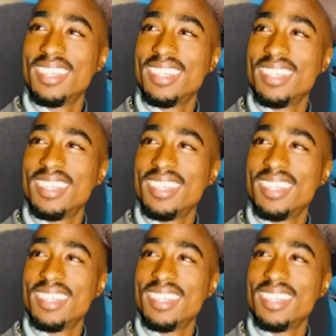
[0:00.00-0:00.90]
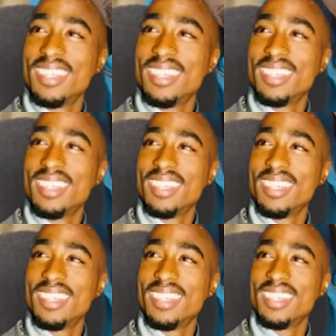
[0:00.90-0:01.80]

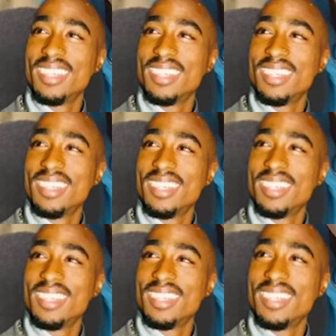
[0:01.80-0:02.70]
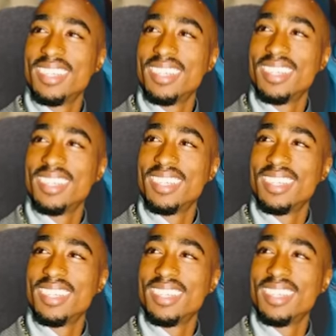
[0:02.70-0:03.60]

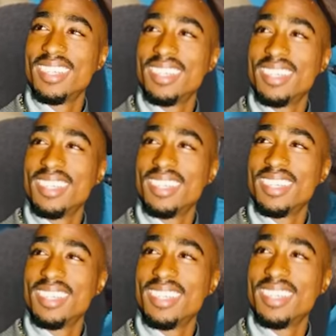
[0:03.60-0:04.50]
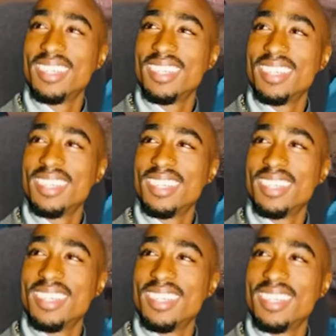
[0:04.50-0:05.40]

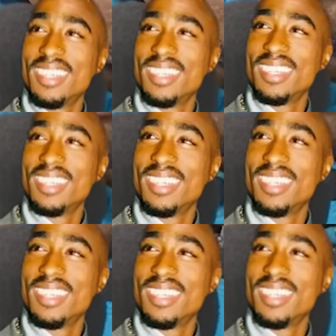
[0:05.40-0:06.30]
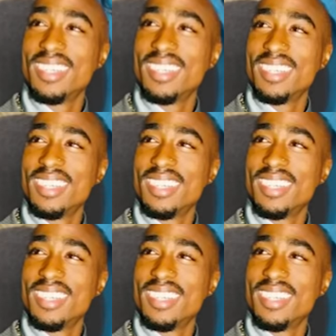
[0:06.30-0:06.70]
No words are spoken by the person on screen.